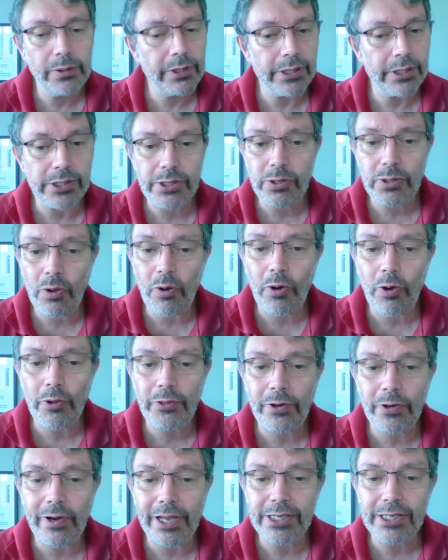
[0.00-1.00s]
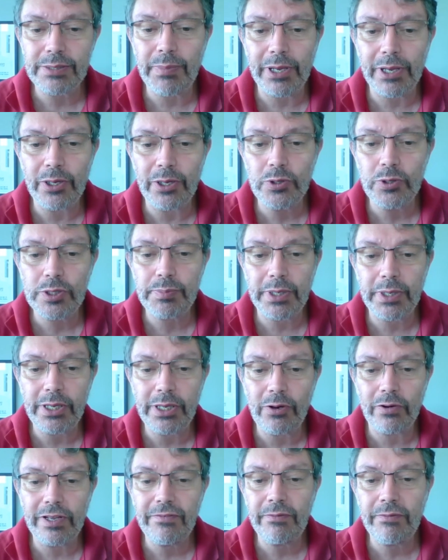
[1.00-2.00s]
It's not authorised by USP
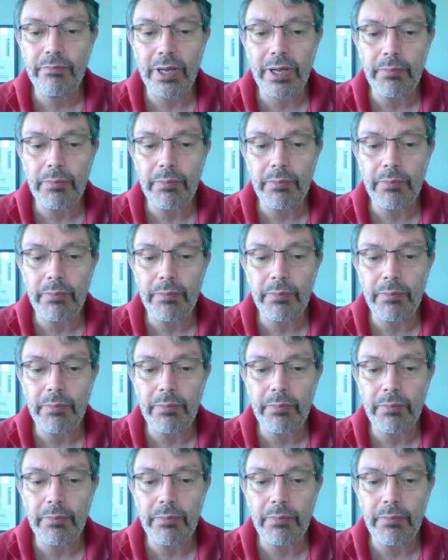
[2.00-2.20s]
or even by